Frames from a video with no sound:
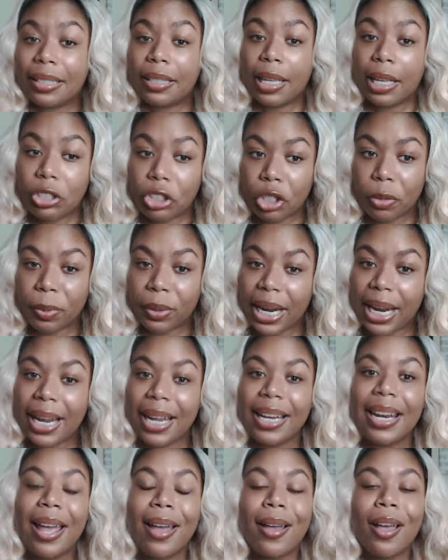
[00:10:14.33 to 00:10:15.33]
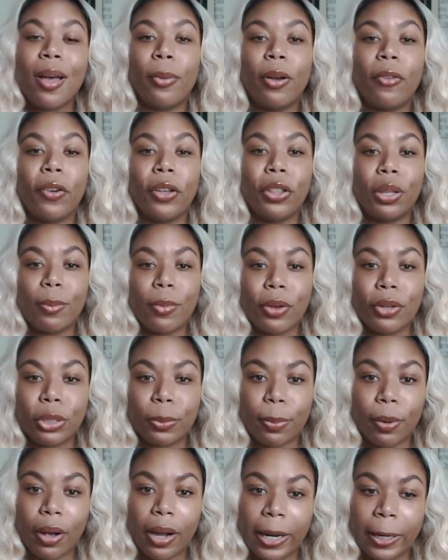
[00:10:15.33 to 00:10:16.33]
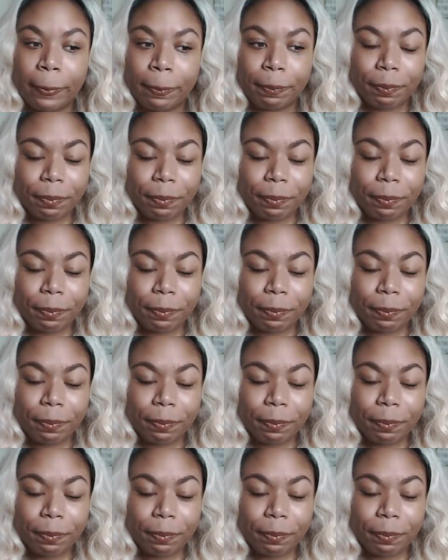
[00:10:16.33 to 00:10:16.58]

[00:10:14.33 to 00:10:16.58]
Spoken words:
that's your brand. But for the most part,